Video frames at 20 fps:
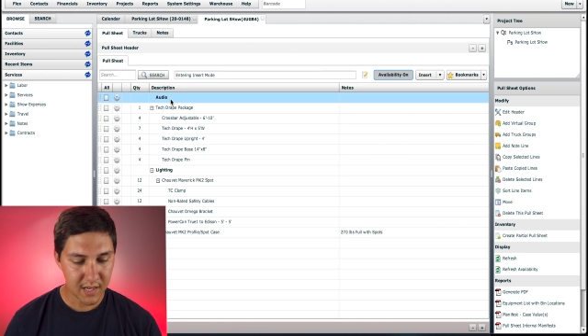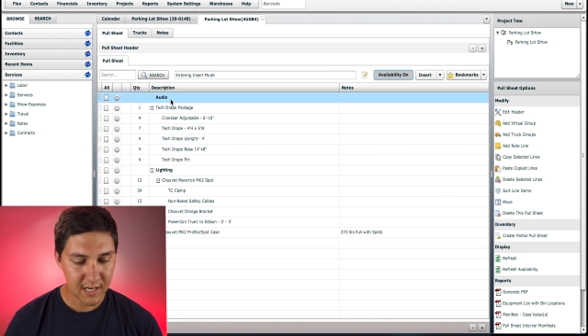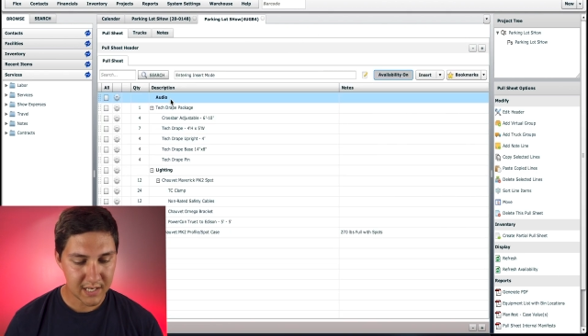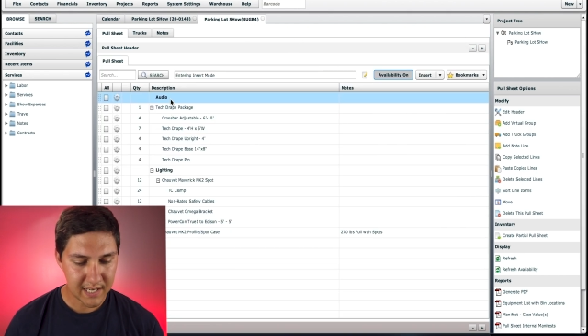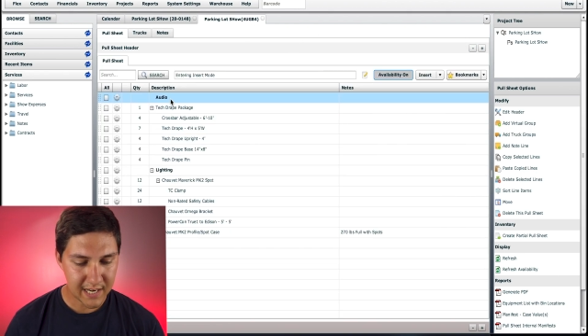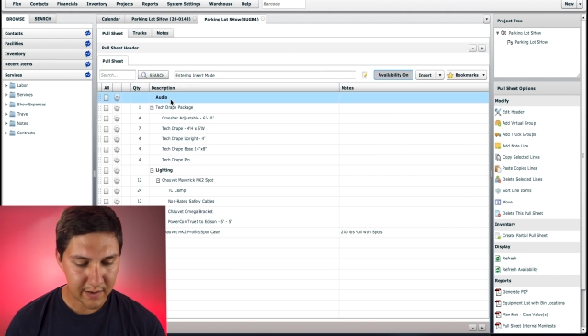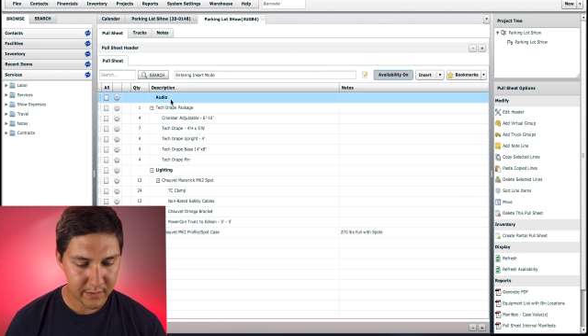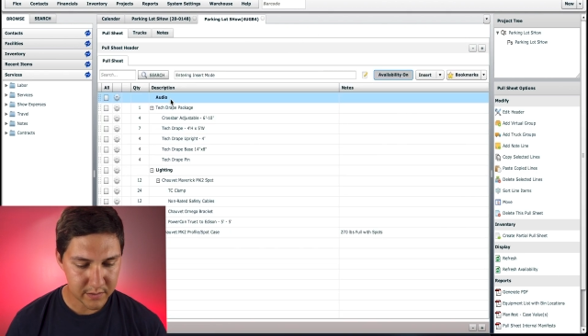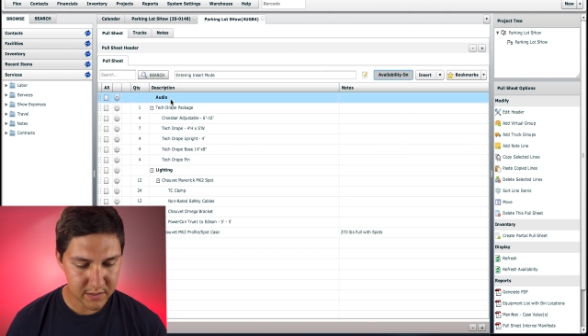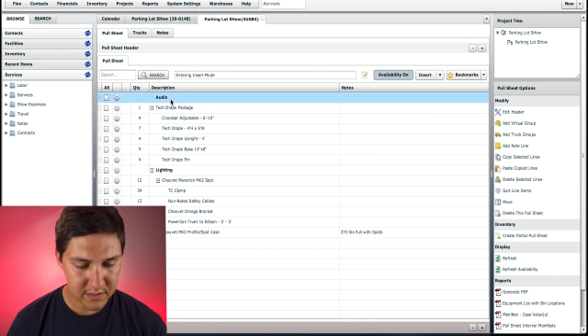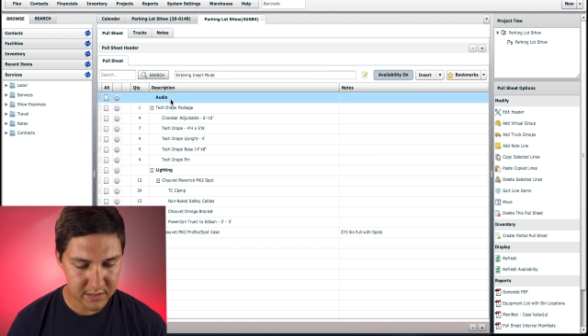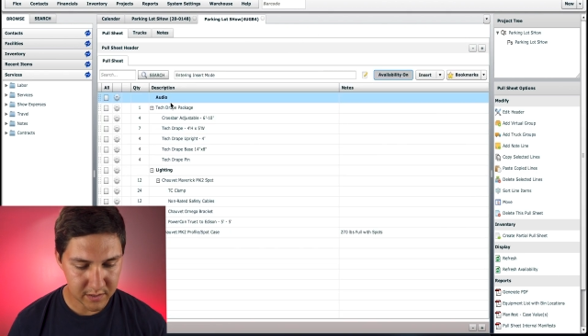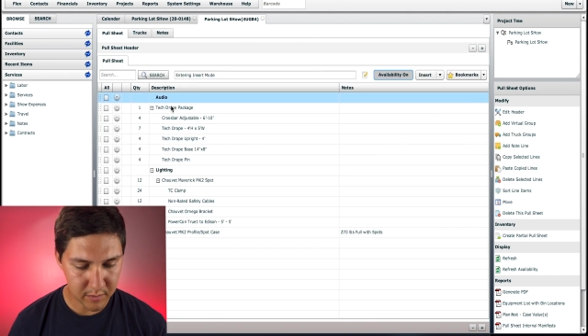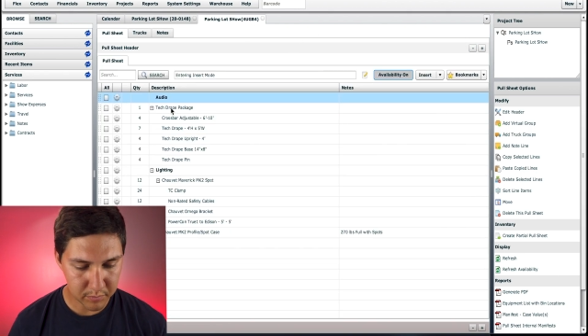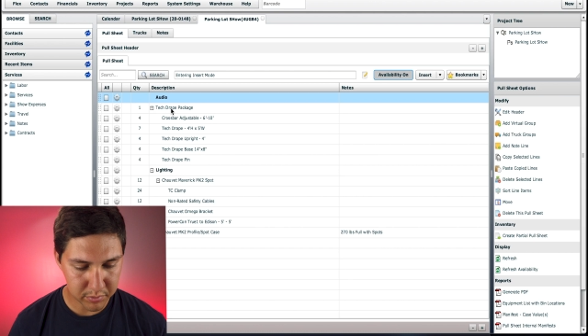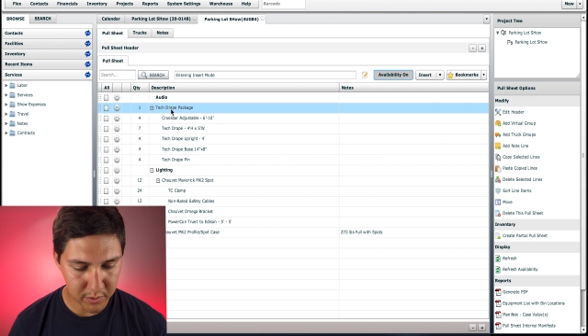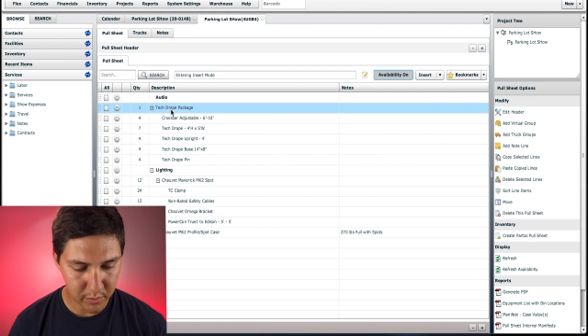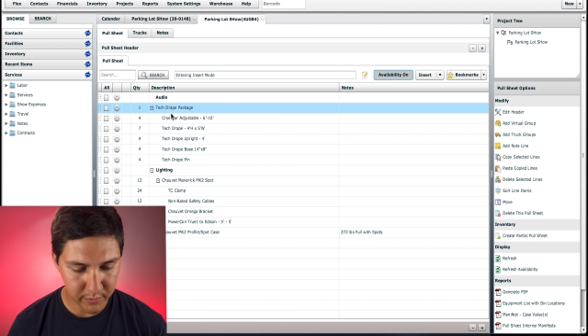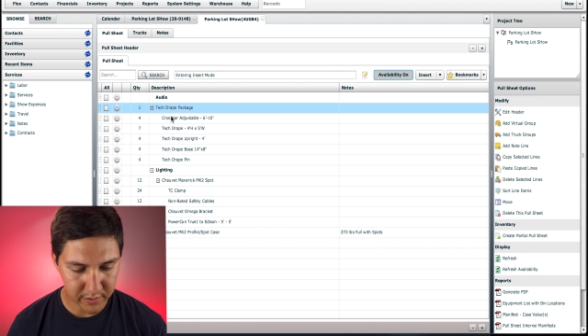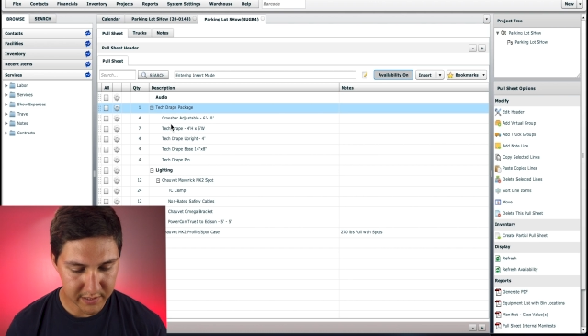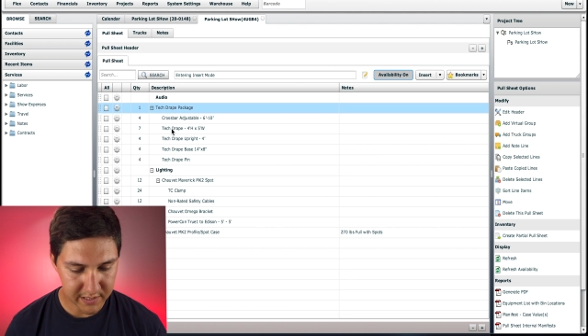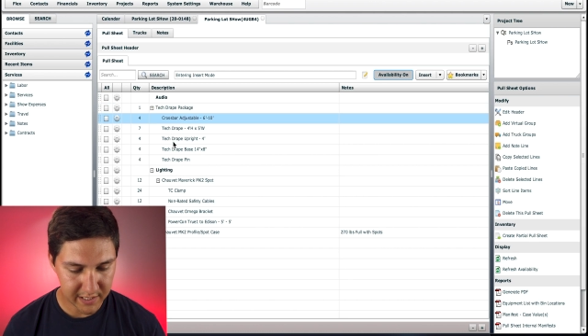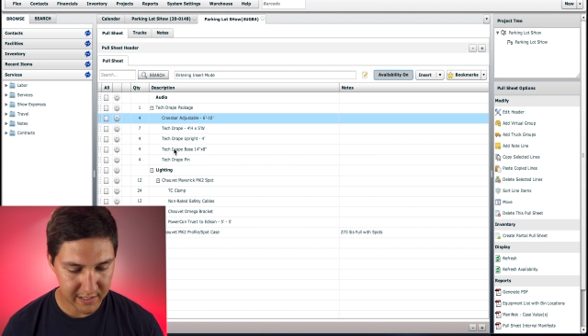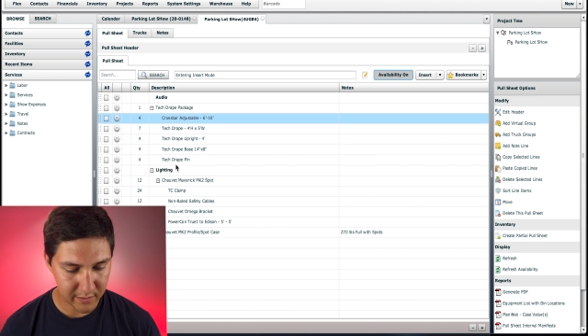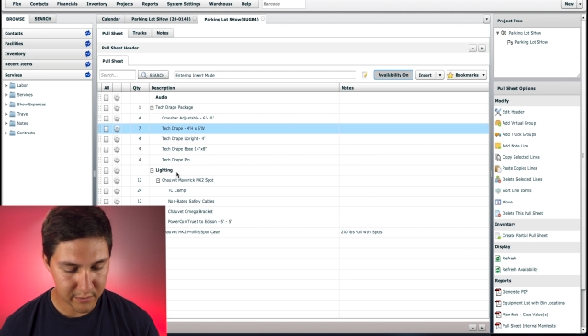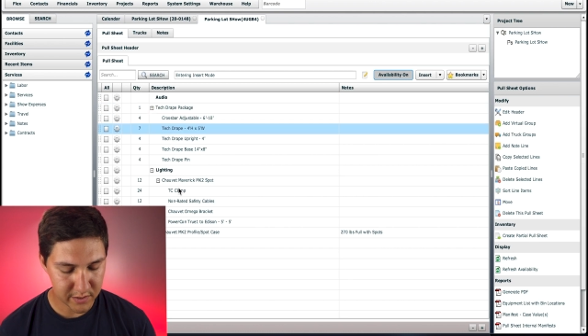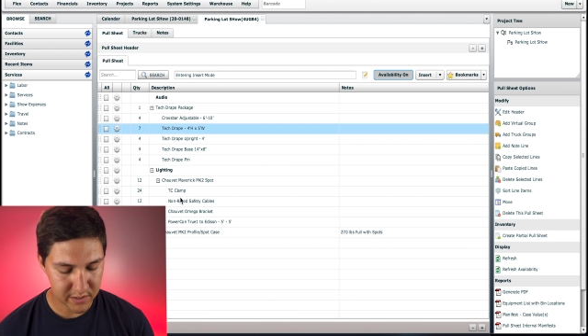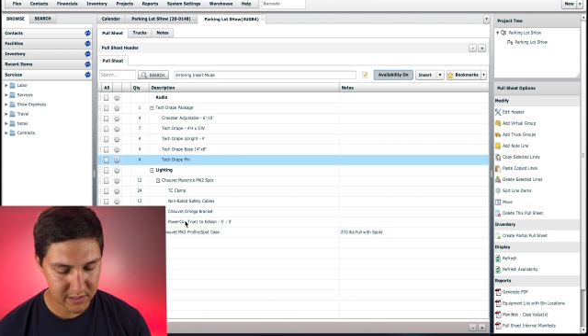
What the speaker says: Now it's still broken down